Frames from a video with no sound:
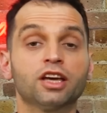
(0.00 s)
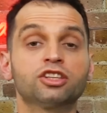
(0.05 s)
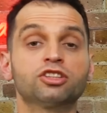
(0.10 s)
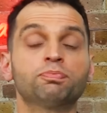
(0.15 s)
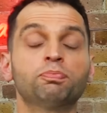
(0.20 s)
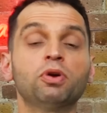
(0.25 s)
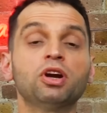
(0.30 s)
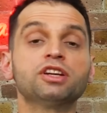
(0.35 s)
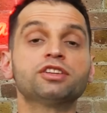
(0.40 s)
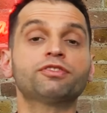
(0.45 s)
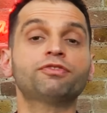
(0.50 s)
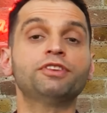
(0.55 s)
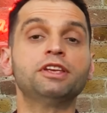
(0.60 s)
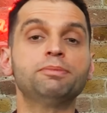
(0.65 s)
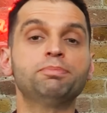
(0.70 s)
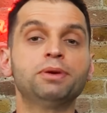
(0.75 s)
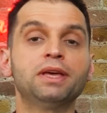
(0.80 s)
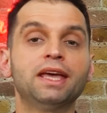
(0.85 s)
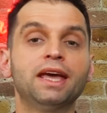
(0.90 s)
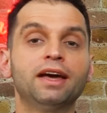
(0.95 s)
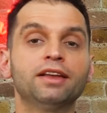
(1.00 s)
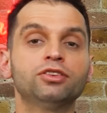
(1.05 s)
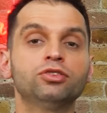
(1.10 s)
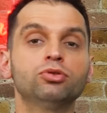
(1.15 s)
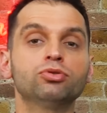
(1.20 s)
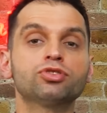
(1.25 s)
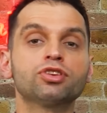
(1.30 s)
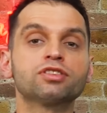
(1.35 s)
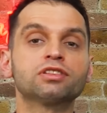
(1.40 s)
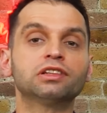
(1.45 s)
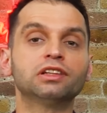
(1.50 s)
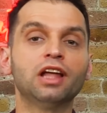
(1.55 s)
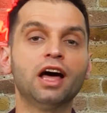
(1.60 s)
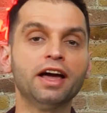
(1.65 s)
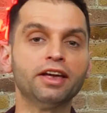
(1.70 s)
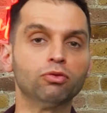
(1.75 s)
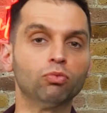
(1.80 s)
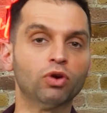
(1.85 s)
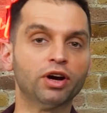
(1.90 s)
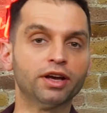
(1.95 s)
ExpressVPN uses
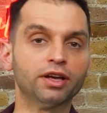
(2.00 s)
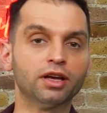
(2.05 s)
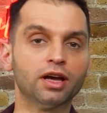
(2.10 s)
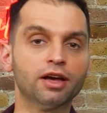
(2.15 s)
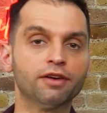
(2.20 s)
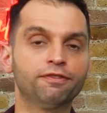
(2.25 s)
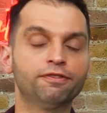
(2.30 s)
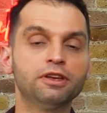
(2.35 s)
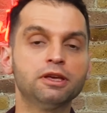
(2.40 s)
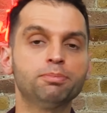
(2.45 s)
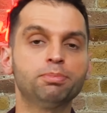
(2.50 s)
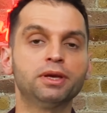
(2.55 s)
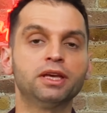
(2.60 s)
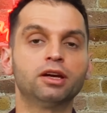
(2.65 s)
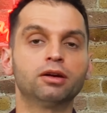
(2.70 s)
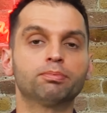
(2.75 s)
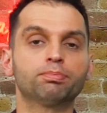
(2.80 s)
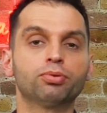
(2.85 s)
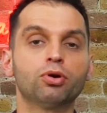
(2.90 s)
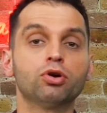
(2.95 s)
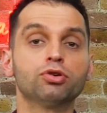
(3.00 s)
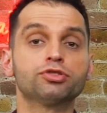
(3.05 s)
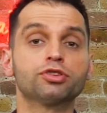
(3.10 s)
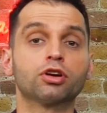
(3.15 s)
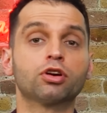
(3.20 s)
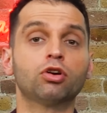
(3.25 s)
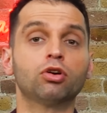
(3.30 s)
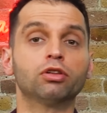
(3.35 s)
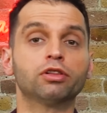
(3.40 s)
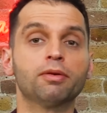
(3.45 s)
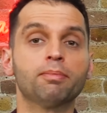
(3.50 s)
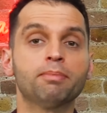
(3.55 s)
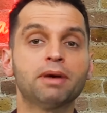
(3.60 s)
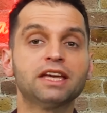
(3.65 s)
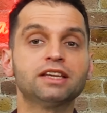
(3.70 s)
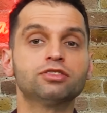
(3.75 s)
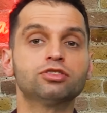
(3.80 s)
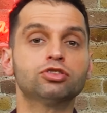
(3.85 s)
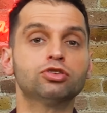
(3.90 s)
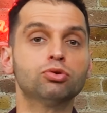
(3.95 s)
Lightway, a VPN protocol that
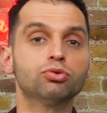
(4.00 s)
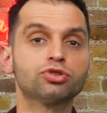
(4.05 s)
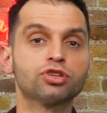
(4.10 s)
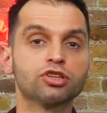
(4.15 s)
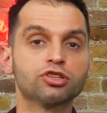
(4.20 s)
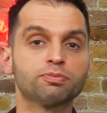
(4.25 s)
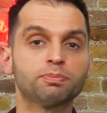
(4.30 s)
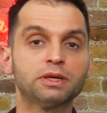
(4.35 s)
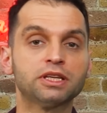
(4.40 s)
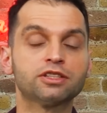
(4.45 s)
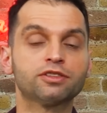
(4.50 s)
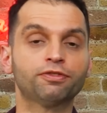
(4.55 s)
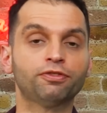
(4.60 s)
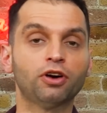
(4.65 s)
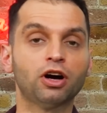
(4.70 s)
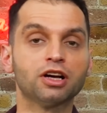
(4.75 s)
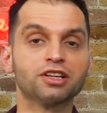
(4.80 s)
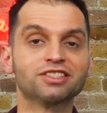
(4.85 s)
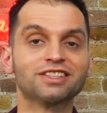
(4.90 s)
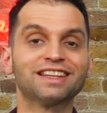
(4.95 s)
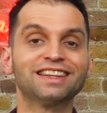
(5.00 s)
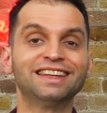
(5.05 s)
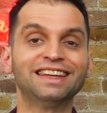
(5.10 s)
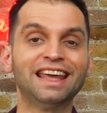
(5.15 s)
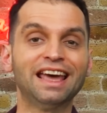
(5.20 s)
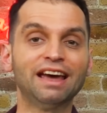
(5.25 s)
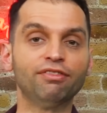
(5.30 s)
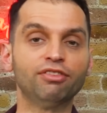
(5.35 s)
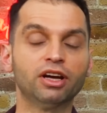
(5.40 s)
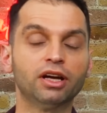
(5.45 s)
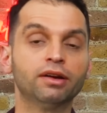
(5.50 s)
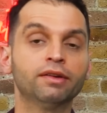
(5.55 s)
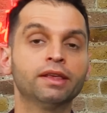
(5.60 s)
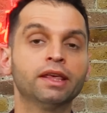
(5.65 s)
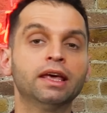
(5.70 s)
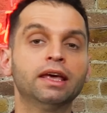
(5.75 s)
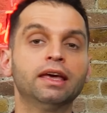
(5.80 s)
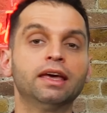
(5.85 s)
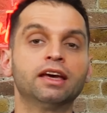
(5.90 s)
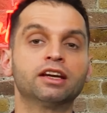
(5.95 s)
makes user speeds faster than ever.
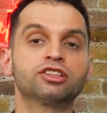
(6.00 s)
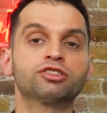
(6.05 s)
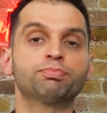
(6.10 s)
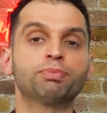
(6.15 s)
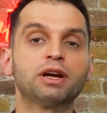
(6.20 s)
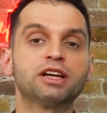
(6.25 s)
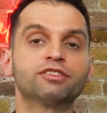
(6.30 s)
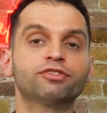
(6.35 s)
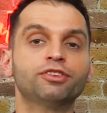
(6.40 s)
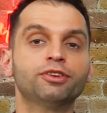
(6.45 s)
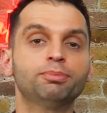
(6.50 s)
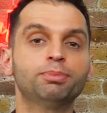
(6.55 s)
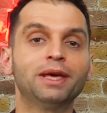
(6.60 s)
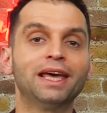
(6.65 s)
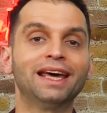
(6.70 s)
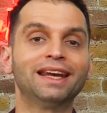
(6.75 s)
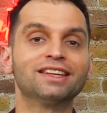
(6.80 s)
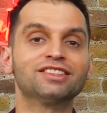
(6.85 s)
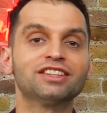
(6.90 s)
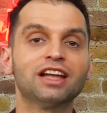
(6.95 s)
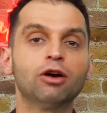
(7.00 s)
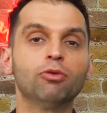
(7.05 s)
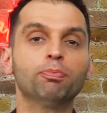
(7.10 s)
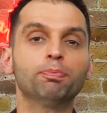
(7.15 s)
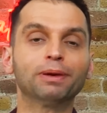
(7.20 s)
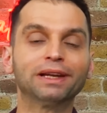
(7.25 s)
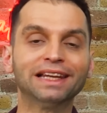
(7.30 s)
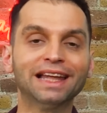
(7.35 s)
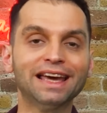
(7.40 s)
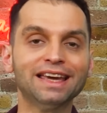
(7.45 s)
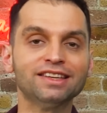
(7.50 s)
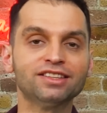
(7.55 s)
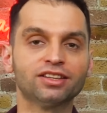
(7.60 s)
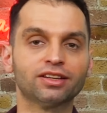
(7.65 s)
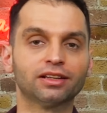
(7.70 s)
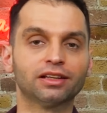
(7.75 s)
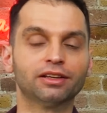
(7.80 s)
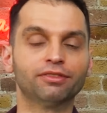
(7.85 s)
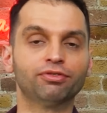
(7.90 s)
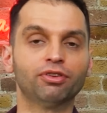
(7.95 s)
ExpressVPN is now
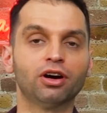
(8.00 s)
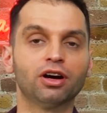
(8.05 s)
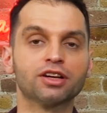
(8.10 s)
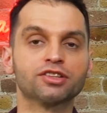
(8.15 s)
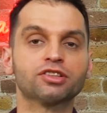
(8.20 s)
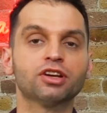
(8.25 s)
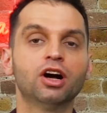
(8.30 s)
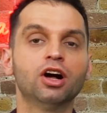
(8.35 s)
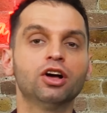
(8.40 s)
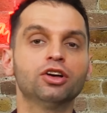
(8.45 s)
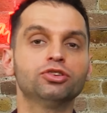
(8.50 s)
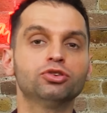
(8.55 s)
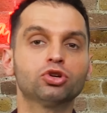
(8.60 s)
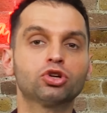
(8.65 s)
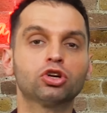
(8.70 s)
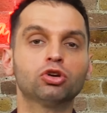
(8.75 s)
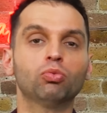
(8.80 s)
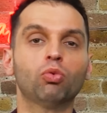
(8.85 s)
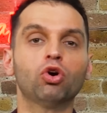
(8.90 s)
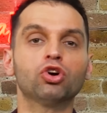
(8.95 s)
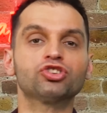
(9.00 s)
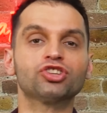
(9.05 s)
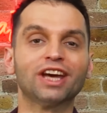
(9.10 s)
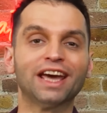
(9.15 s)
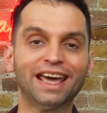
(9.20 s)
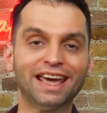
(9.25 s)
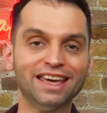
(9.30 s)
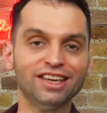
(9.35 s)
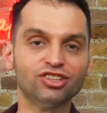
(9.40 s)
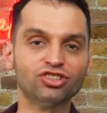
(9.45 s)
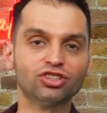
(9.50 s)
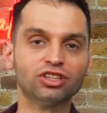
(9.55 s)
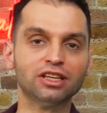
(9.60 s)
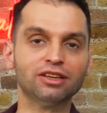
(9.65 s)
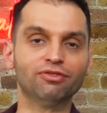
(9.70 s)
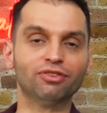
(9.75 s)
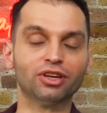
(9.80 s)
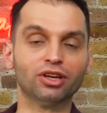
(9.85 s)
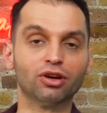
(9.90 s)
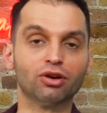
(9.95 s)
blazingly fast. You can watch
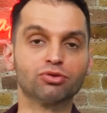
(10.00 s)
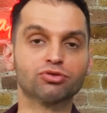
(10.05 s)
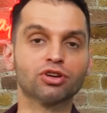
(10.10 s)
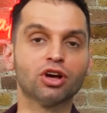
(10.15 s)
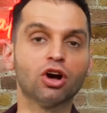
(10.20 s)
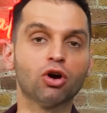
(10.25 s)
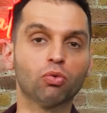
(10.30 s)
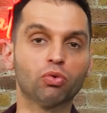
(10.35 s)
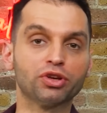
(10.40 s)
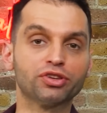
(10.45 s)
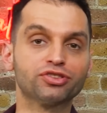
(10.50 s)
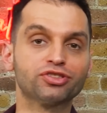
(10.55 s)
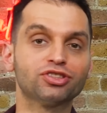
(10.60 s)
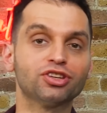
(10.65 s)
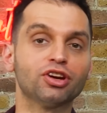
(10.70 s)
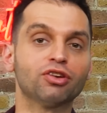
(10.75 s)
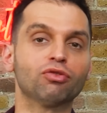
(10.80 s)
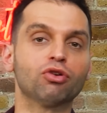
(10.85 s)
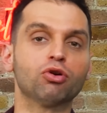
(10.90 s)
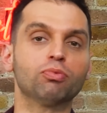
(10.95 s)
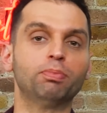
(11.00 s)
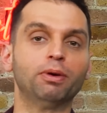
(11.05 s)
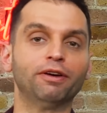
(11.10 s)
HD videos with zero